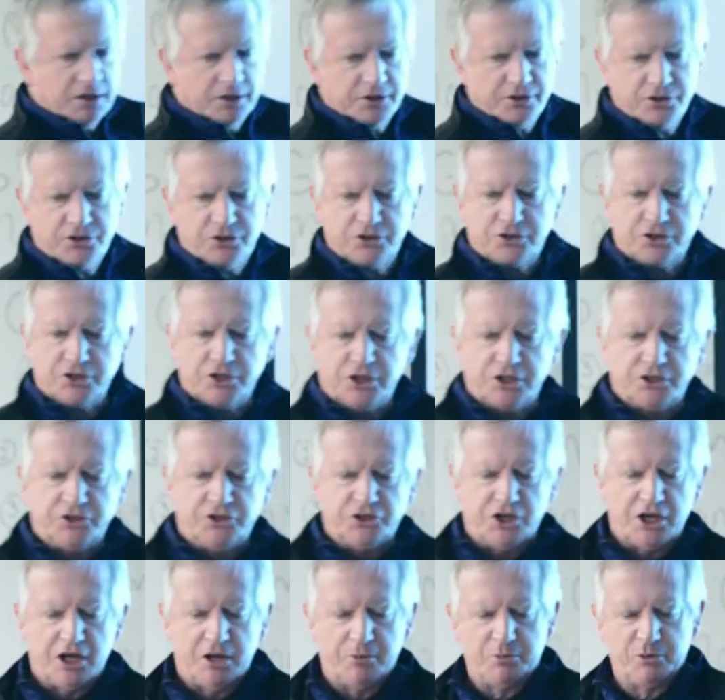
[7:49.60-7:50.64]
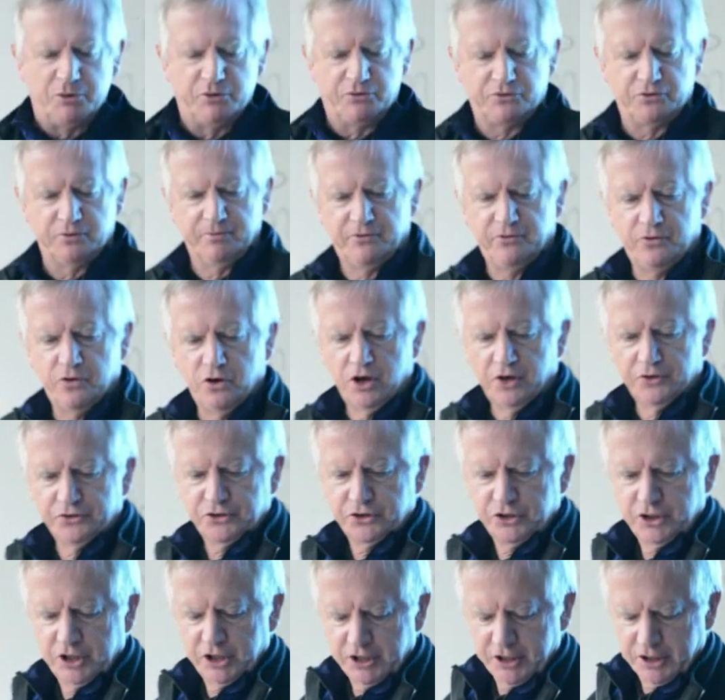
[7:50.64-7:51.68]
this is an example from False
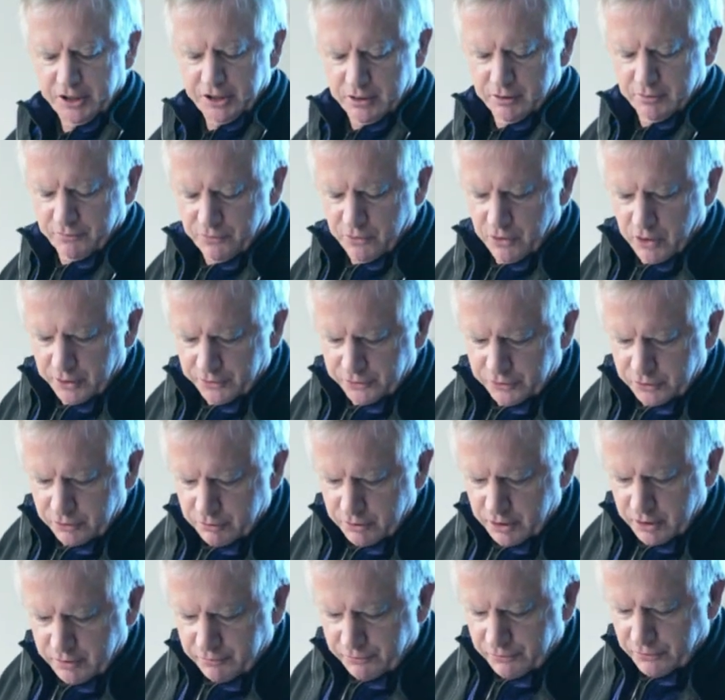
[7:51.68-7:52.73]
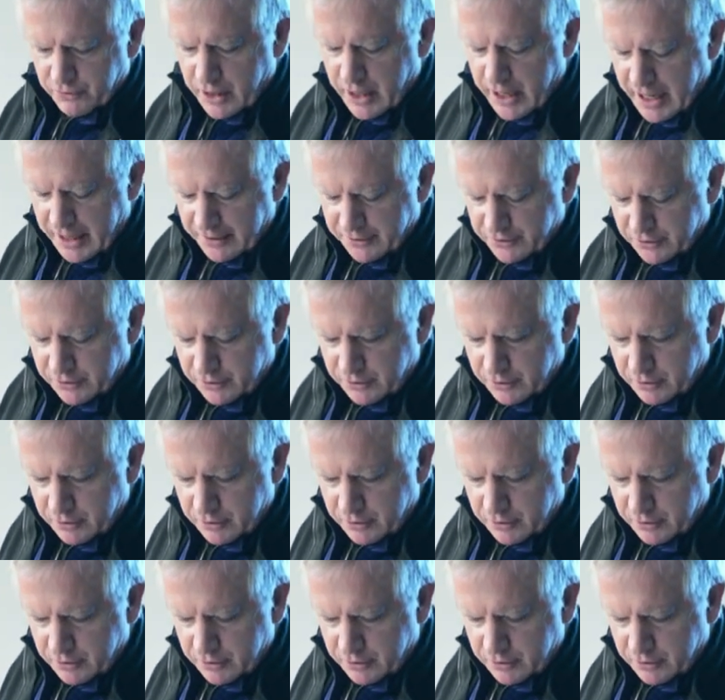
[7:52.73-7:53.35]
Creek, False Creek Flats.